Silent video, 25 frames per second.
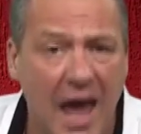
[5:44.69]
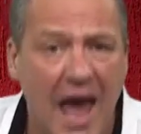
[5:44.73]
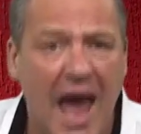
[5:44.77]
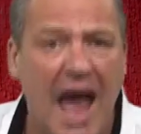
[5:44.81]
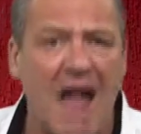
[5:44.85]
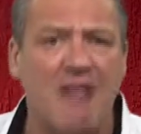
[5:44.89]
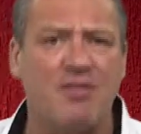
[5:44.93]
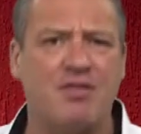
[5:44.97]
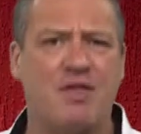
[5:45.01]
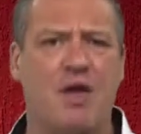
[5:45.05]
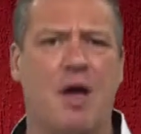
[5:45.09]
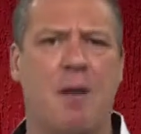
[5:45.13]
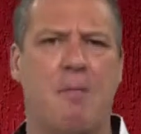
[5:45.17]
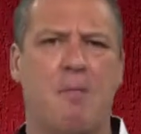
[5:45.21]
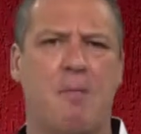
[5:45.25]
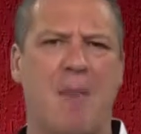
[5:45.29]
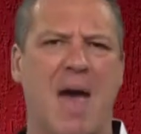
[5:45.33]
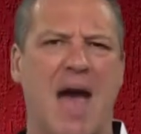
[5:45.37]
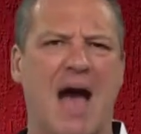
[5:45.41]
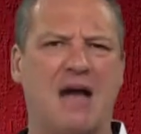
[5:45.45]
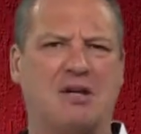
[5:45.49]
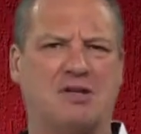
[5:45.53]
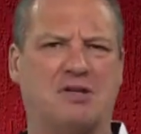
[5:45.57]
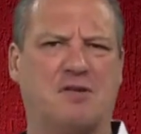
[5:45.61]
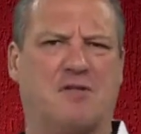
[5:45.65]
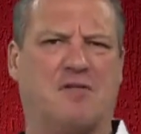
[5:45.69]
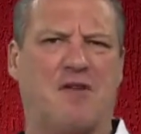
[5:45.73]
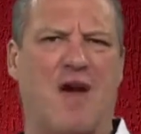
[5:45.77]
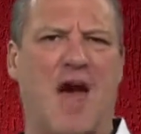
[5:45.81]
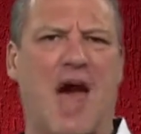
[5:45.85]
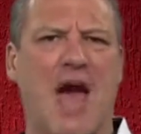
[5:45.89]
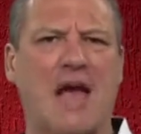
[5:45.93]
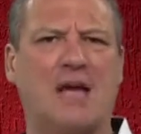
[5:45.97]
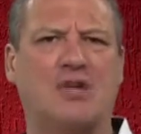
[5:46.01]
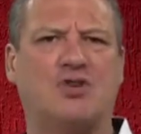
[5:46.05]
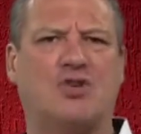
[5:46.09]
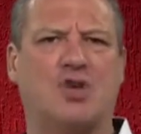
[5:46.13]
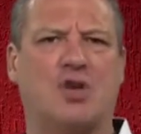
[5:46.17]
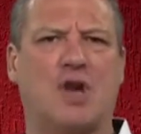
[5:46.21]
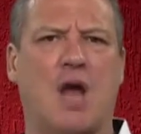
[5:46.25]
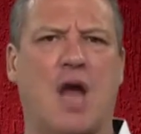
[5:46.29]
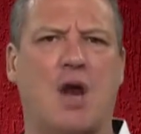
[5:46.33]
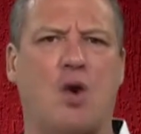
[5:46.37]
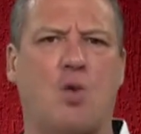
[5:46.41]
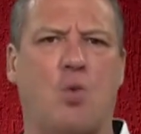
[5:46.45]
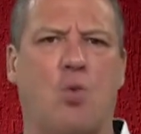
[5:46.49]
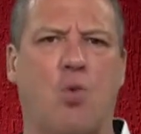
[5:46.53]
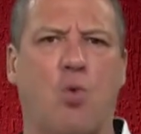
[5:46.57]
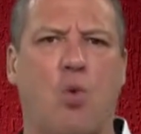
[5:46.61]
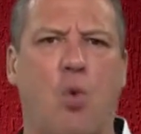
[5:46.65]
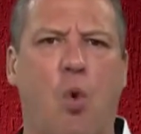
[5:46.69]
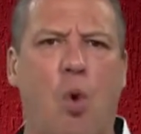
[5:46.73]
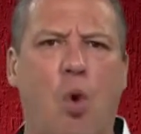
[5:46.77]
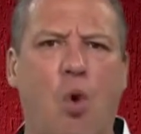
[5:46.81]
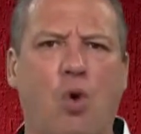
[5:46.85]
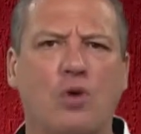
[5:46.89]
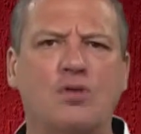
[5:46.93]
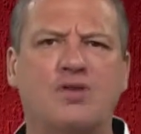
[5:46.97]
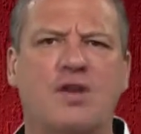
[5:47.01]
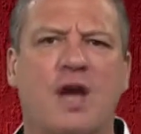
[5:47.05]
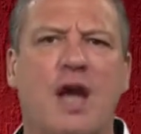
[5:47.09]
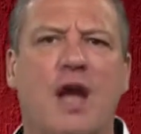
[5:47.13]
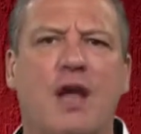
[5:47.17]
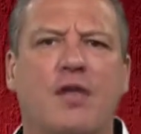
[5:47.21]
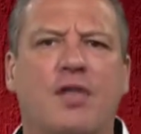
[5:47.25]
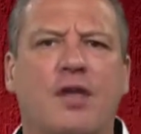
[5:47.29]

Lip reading: and the amount of hatred and wars